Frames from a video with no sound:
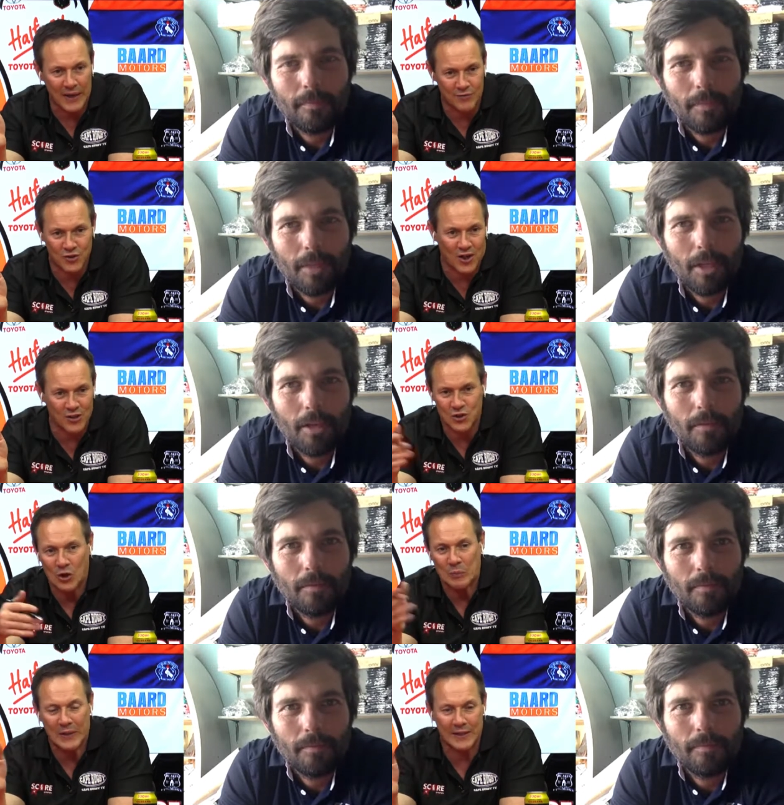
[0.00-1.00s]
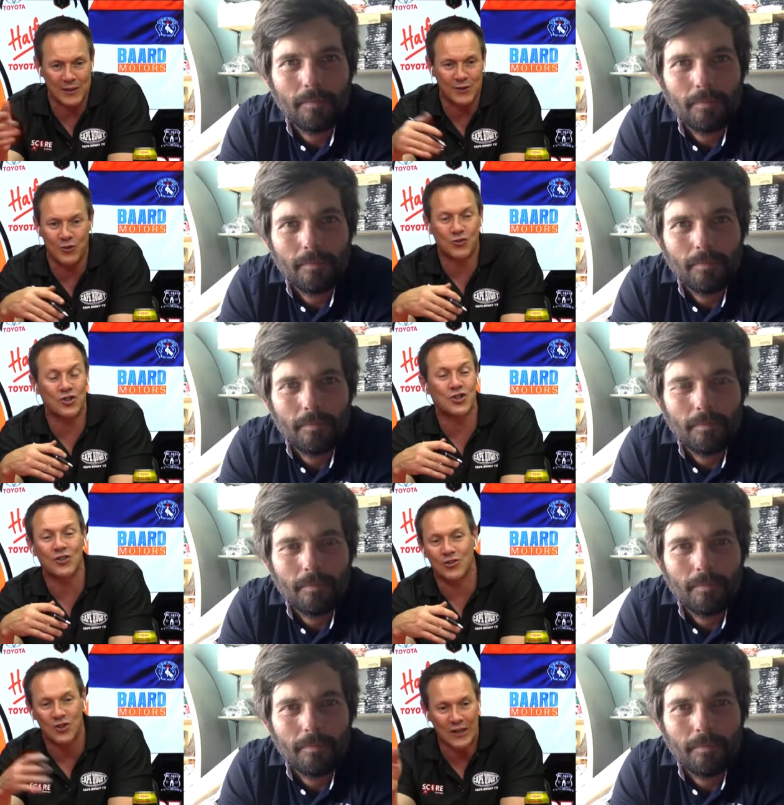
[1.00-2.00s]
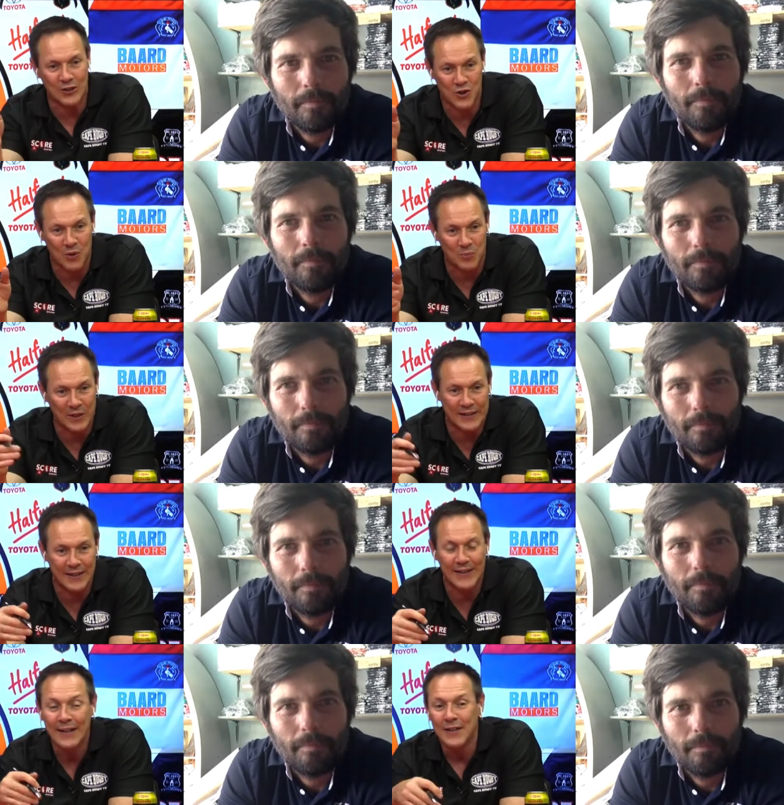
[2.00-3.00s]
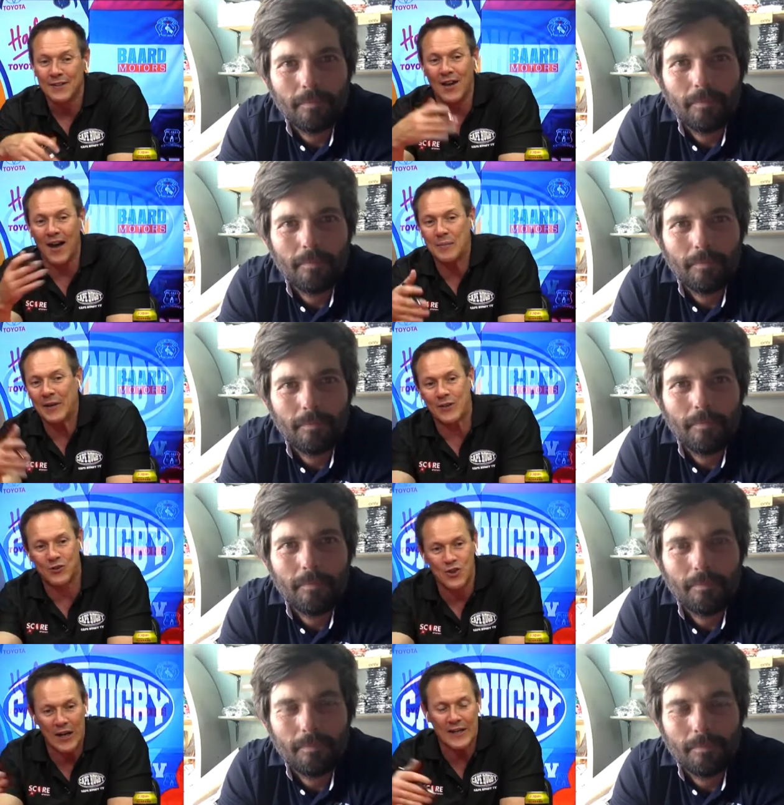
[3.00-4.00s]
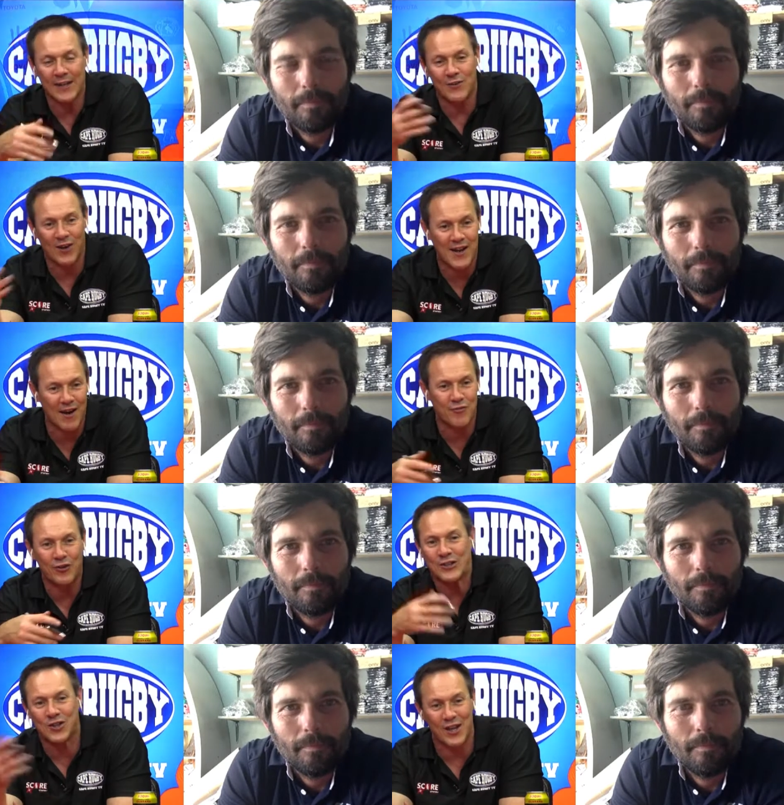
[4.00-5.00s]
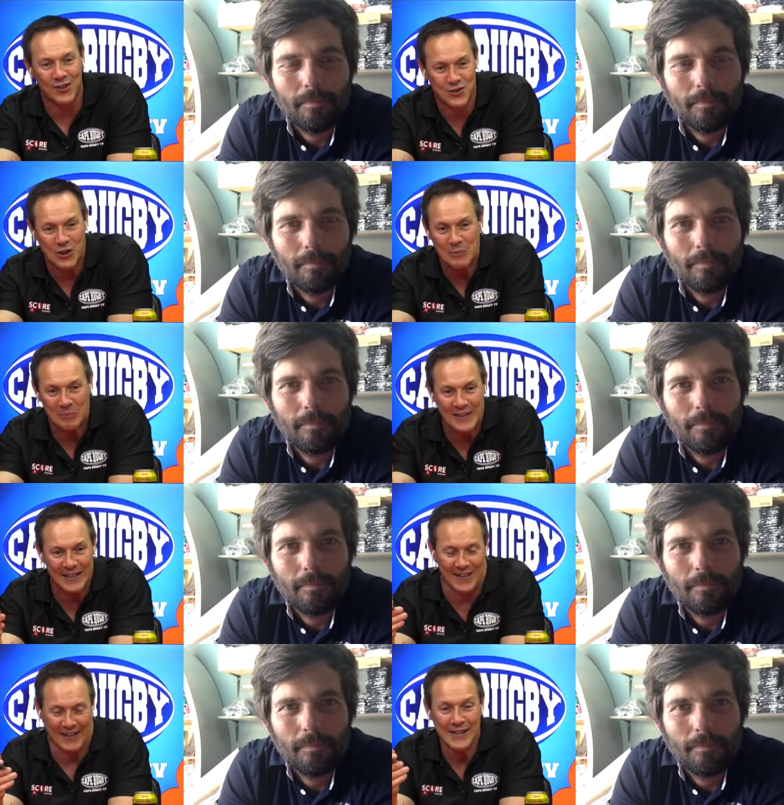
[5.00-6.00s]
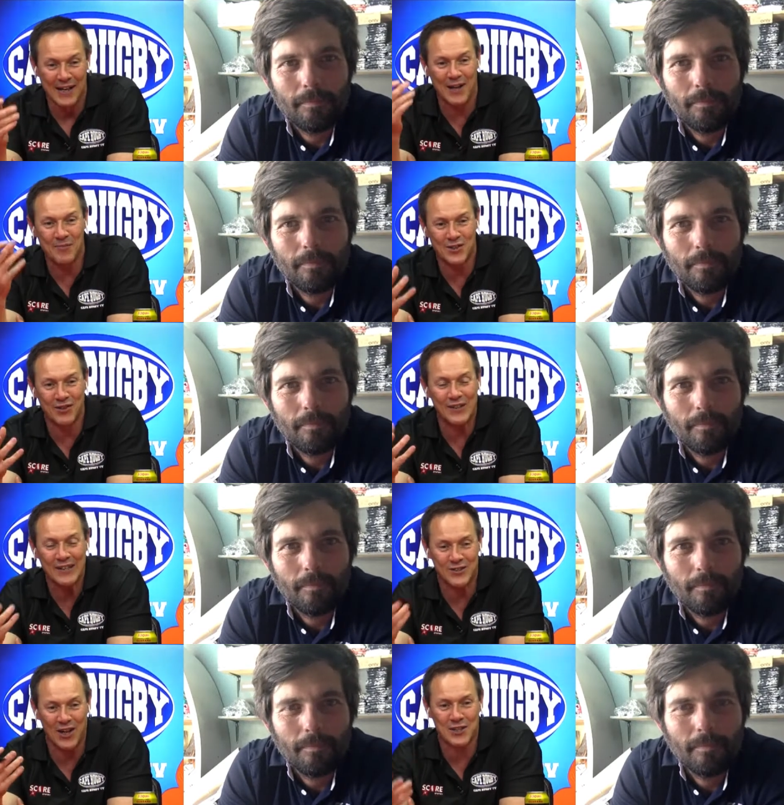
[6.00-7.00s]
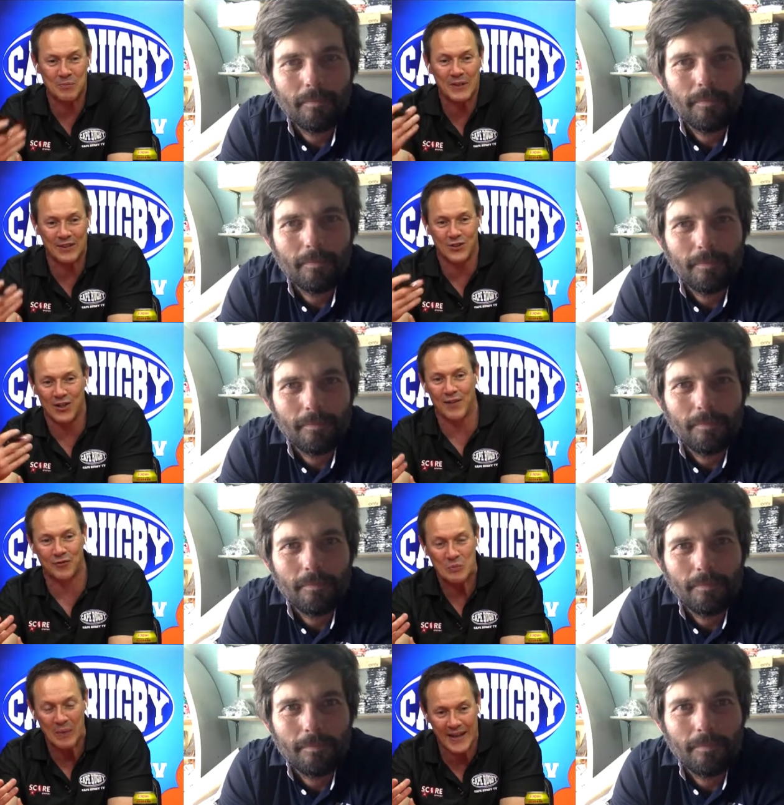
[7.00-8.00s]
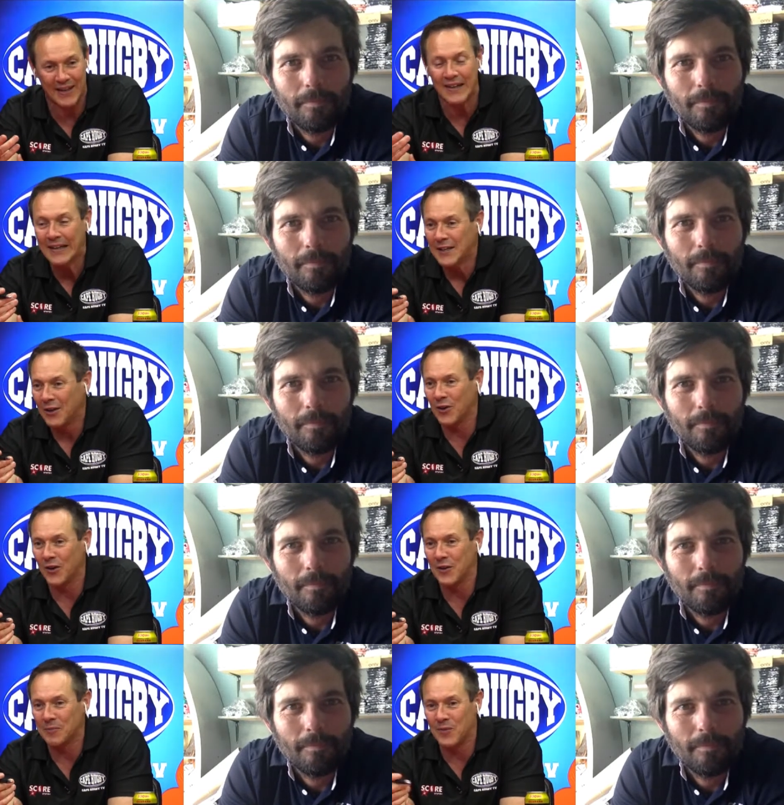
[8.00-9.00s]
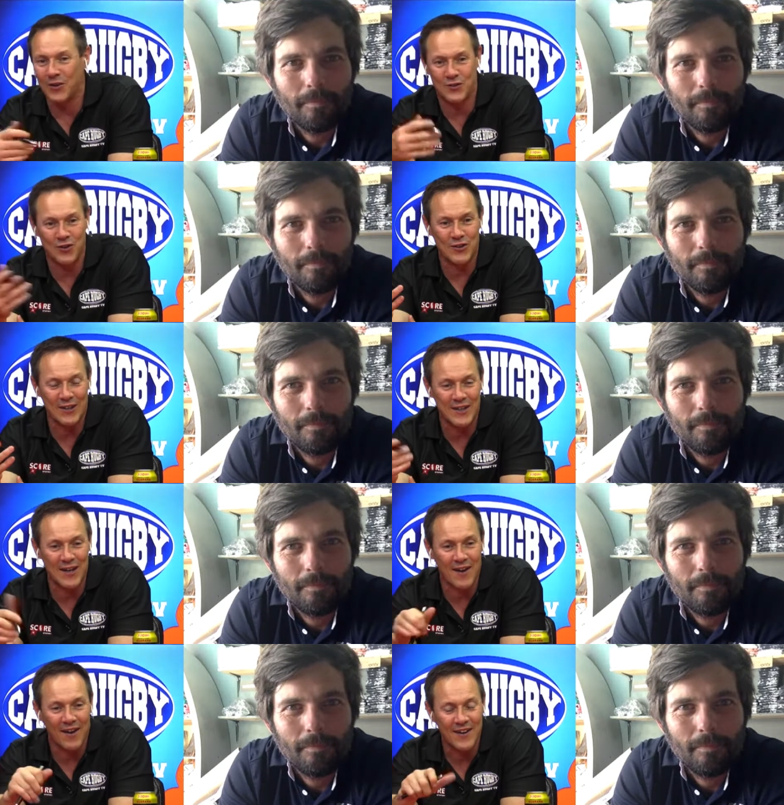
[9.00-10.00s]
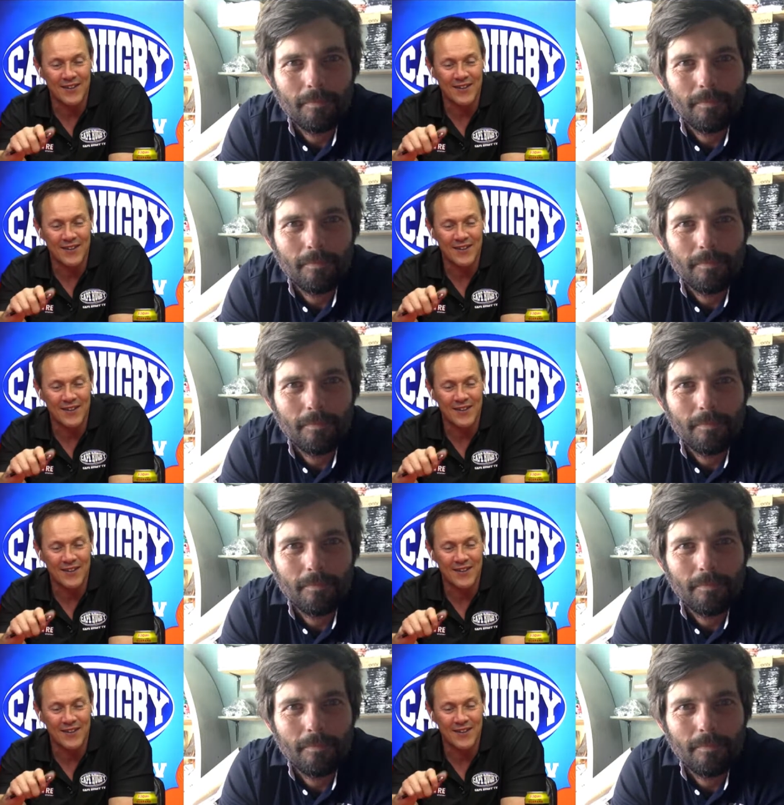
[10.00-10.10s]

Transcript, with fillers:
Speaker 1: might have changed completely. Nutrition changed completely. Timing and training and recovery changed completely. How much of an adjustment did you have to make um, during the year?